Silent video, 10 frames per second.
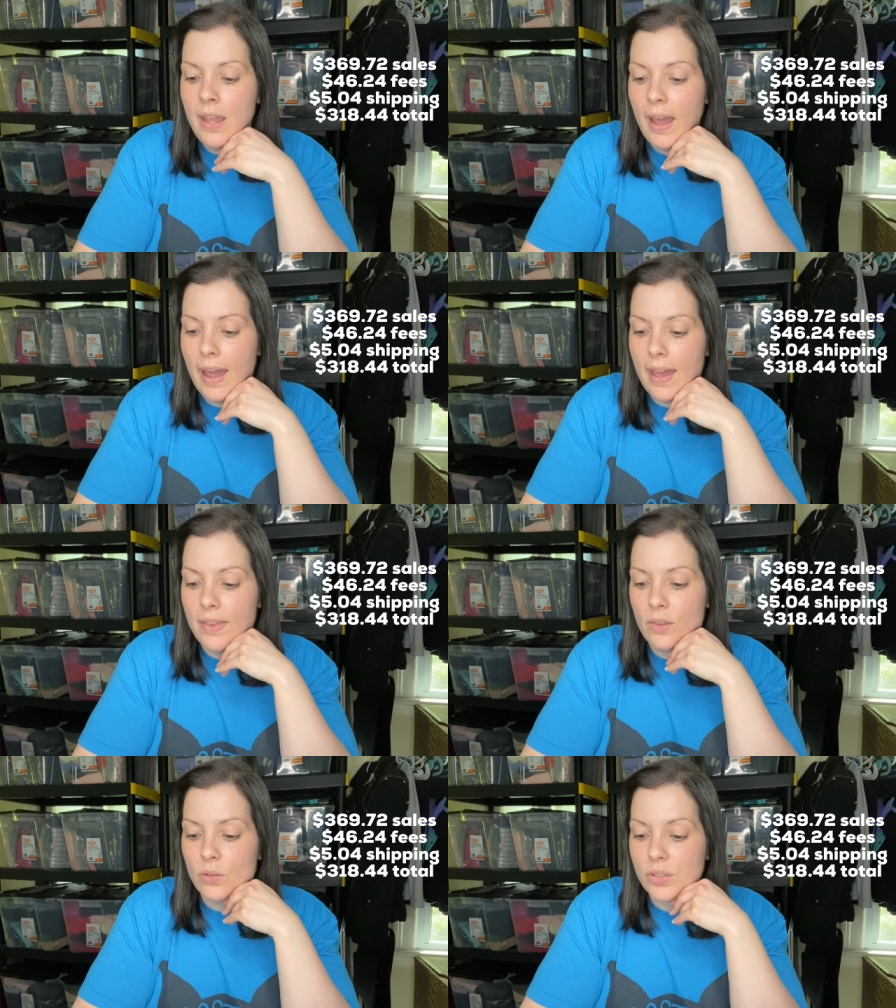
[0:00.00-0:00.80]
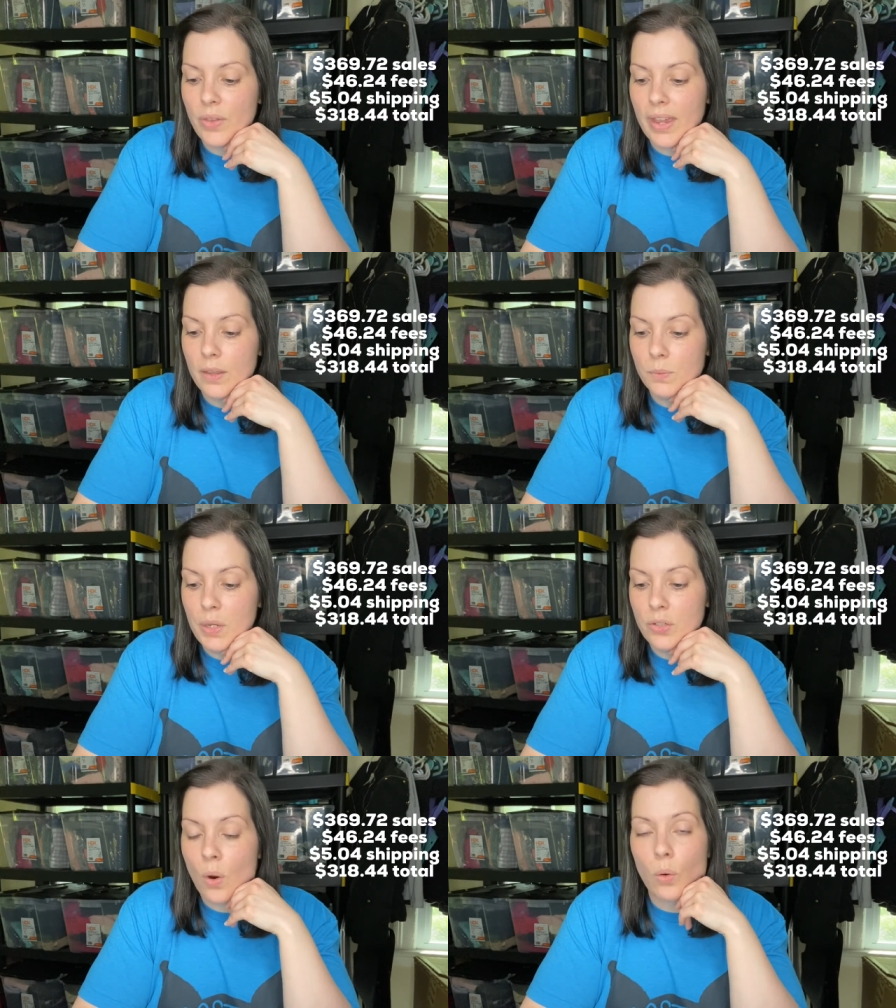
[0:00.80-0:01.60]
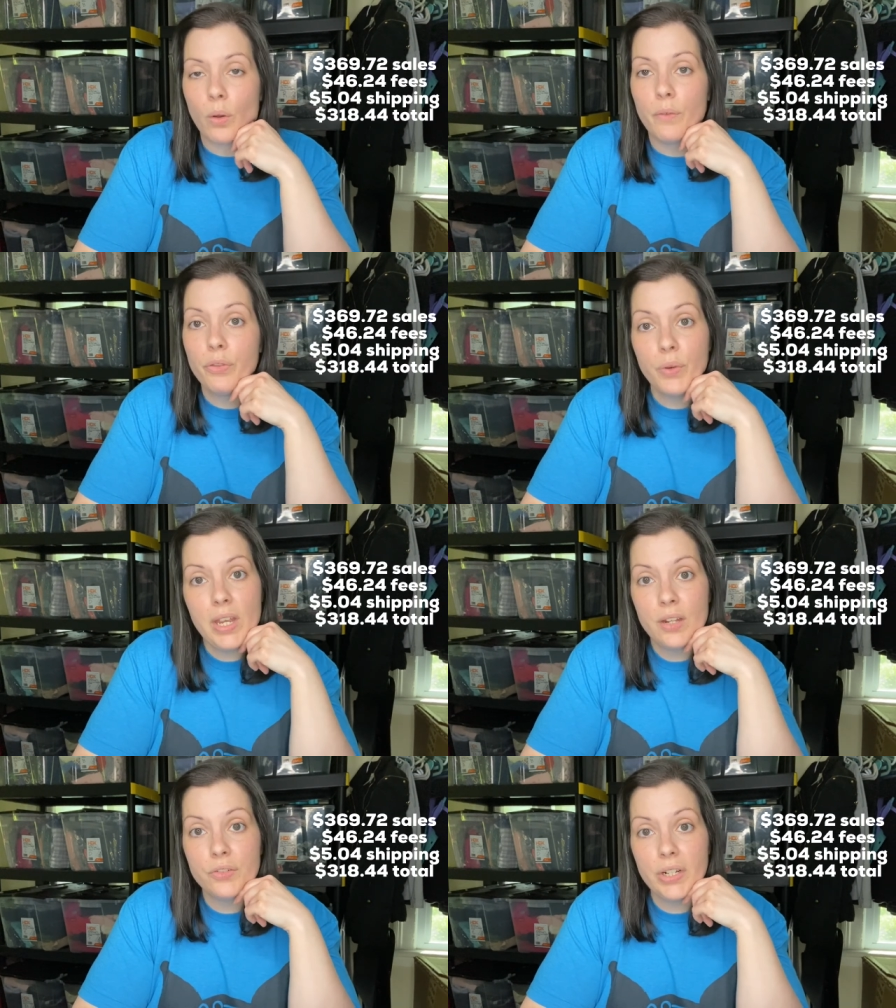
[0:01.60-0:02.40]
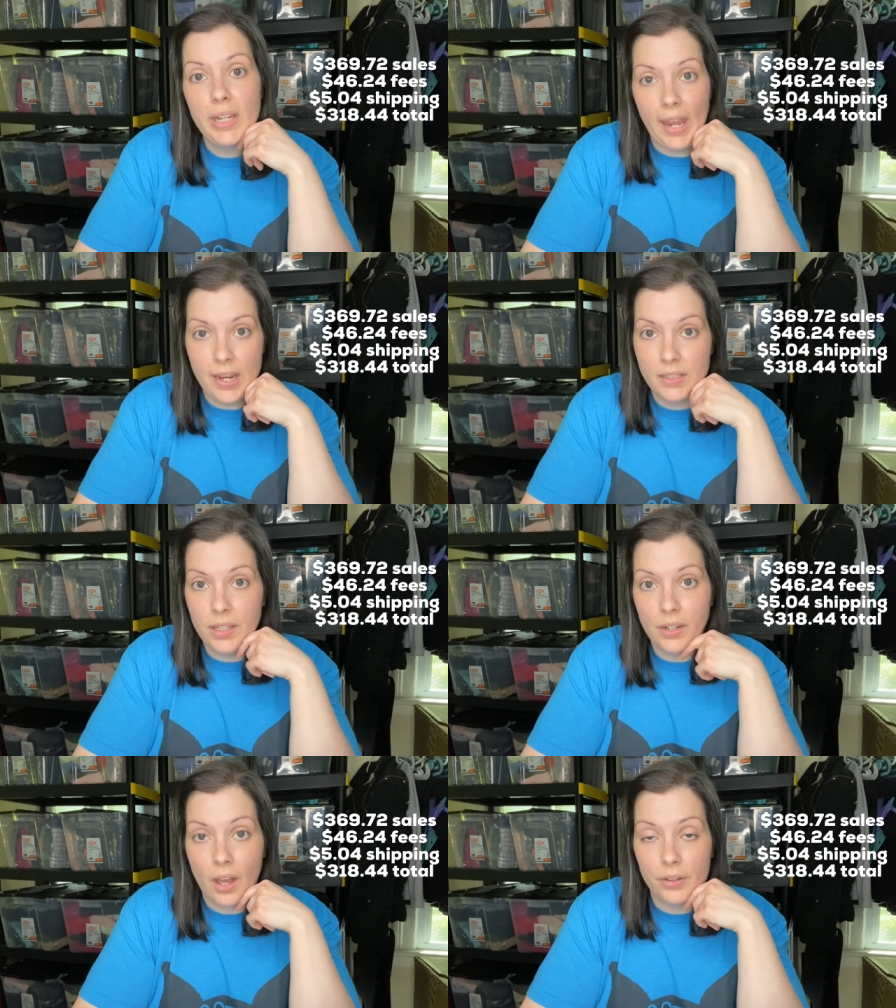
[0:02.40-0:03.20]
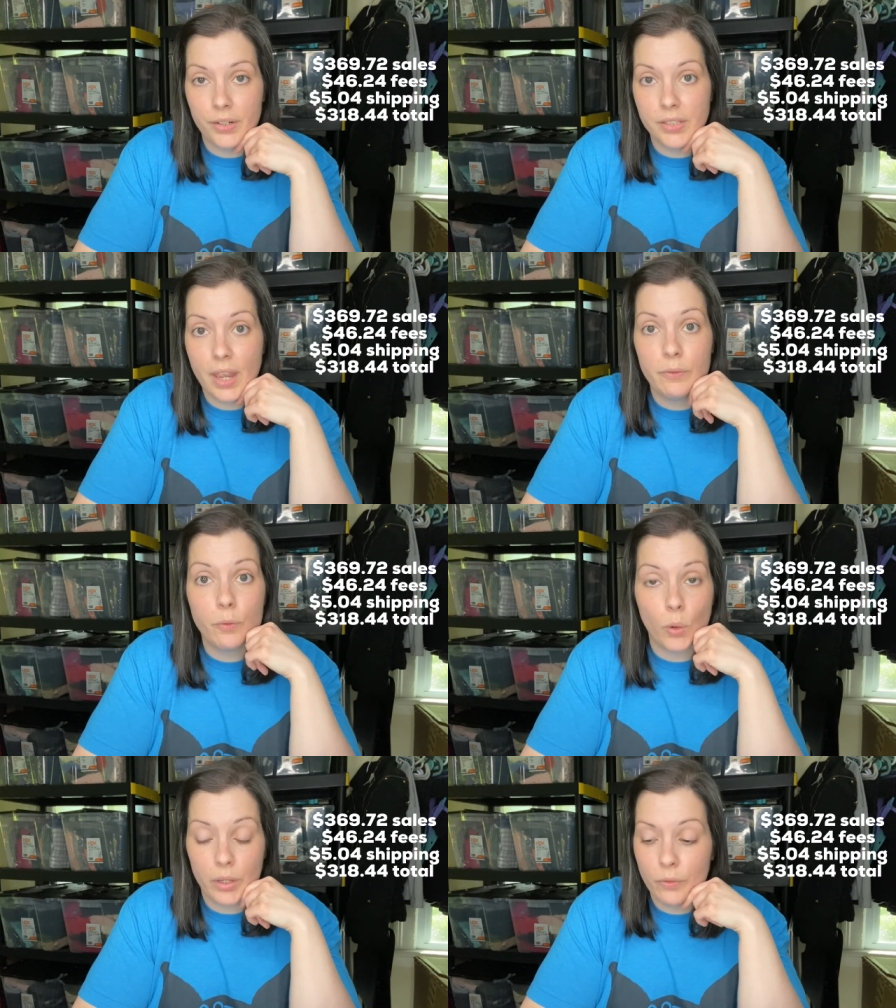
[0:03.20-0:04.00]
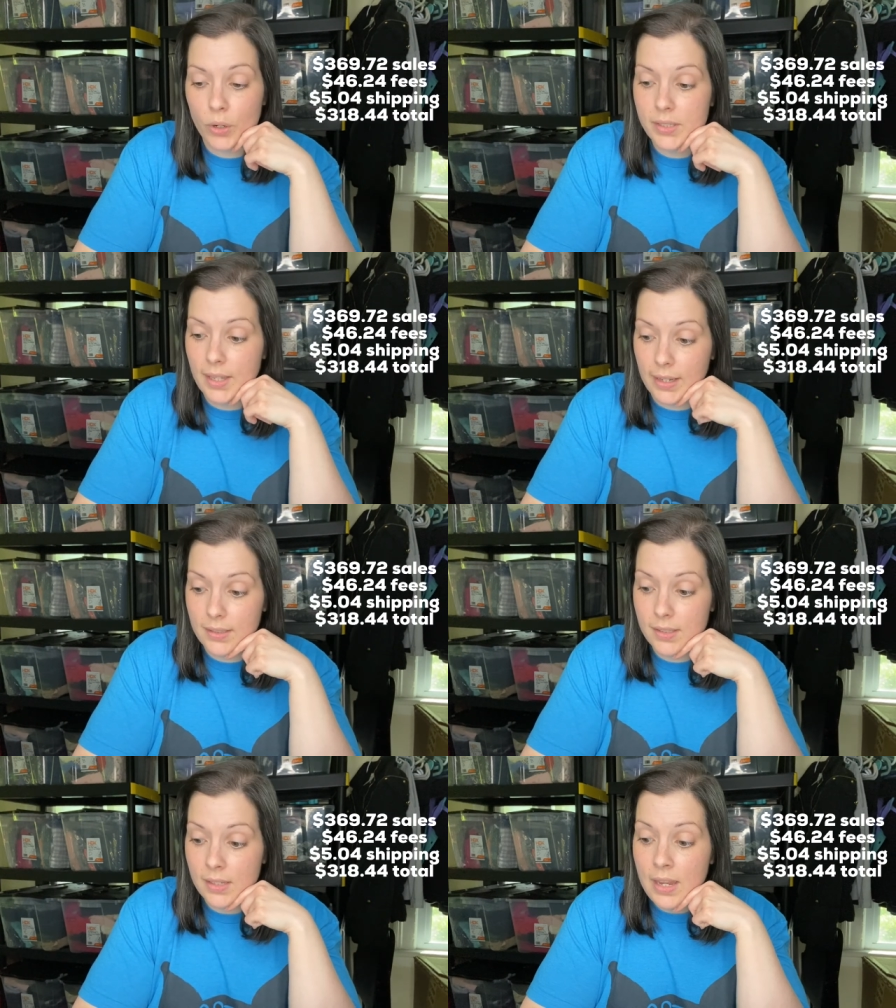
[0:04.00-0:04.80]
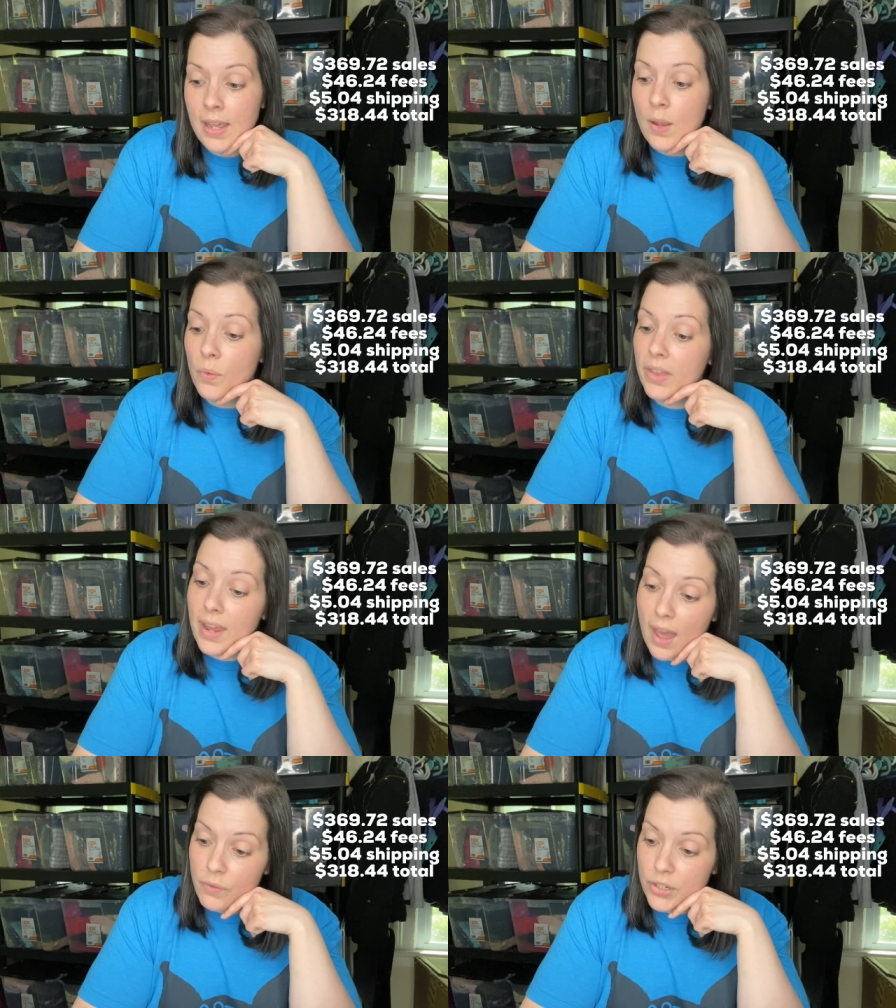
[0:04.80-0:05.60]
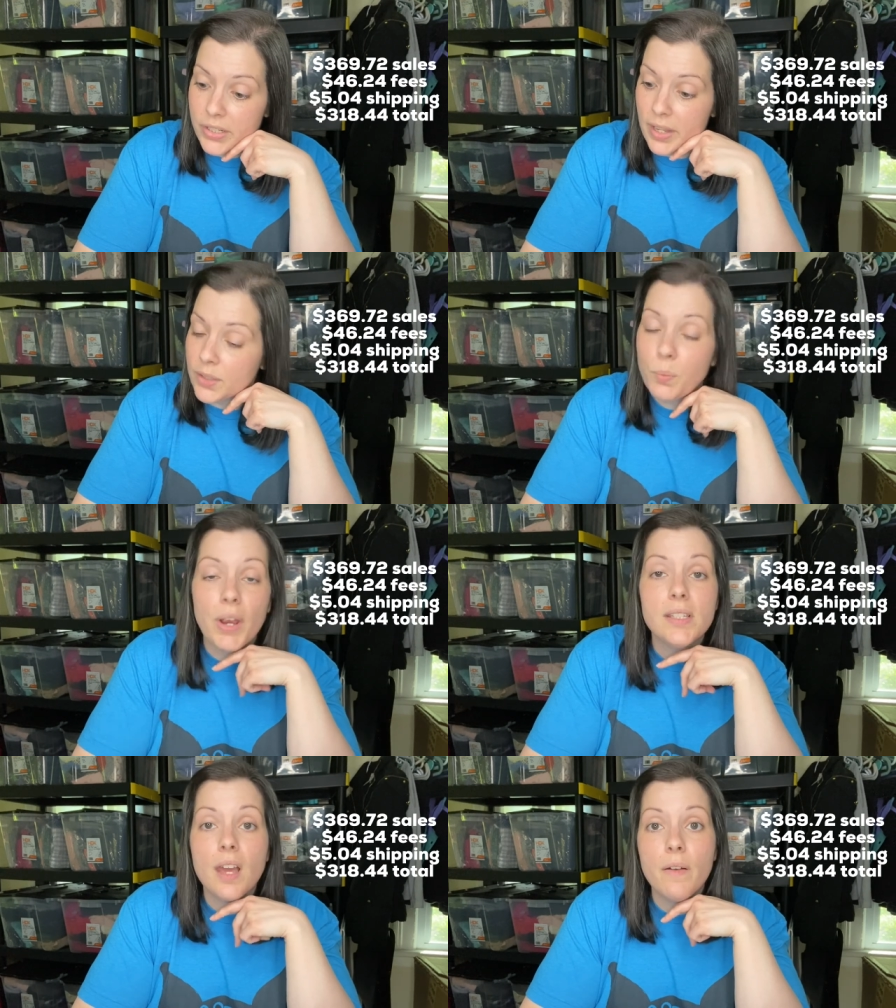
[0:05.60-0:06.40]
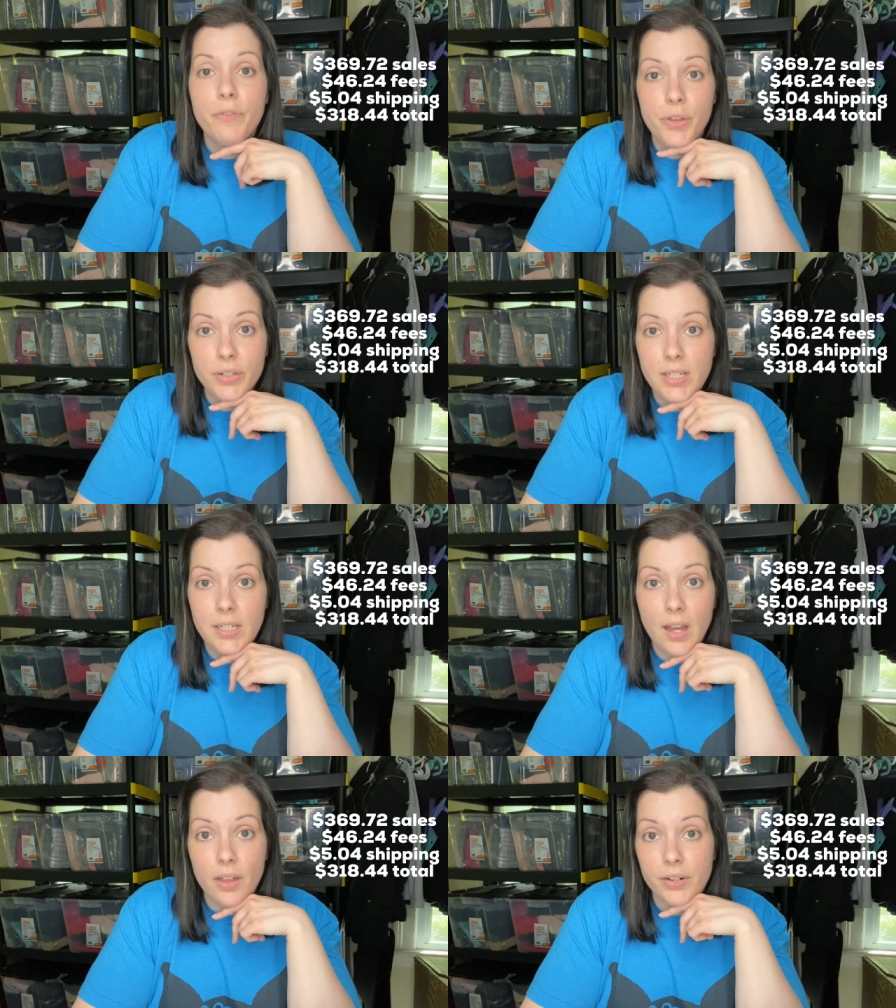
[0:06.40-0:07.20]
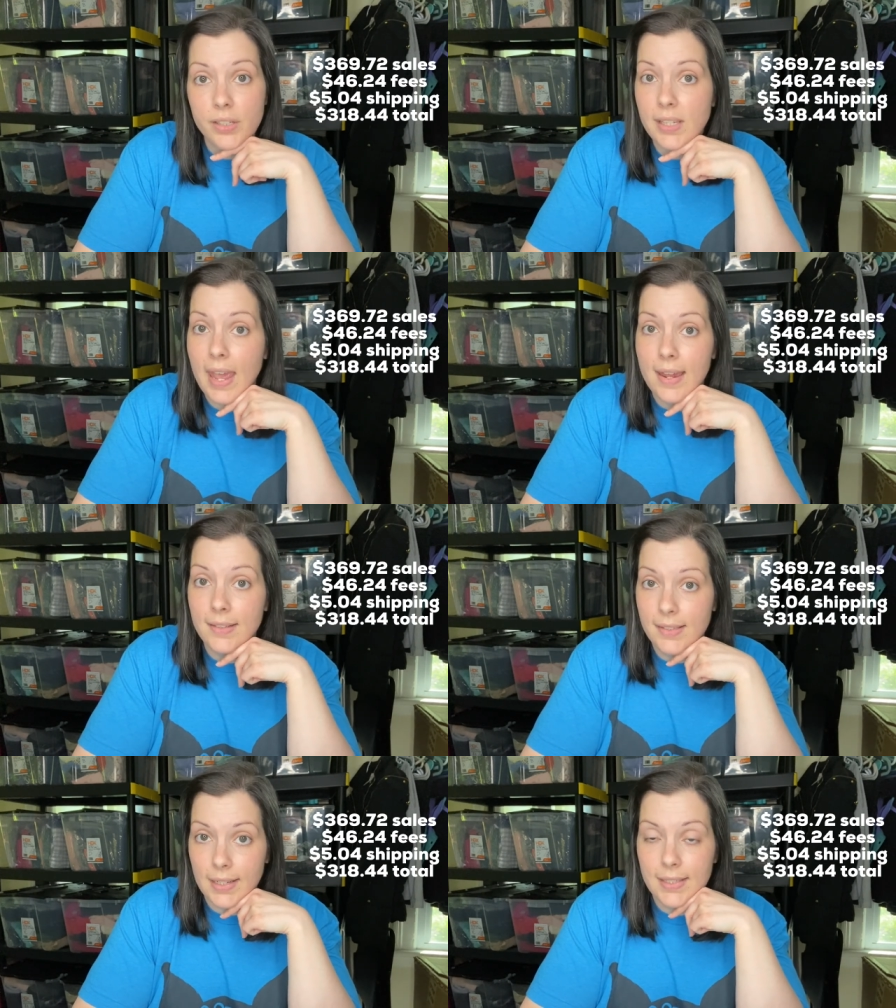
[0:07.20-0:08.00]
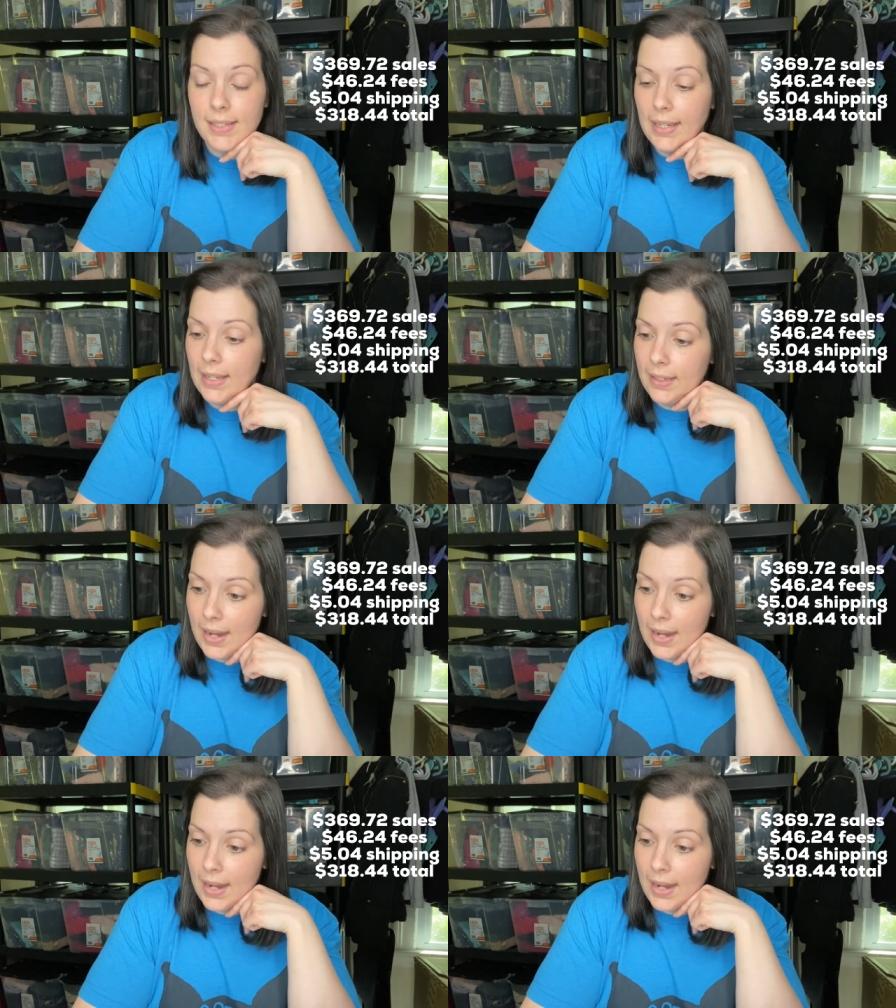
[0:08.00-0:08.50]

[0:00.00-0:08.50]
And so that gives me a total of $318.44 with an average sales price of $13.69.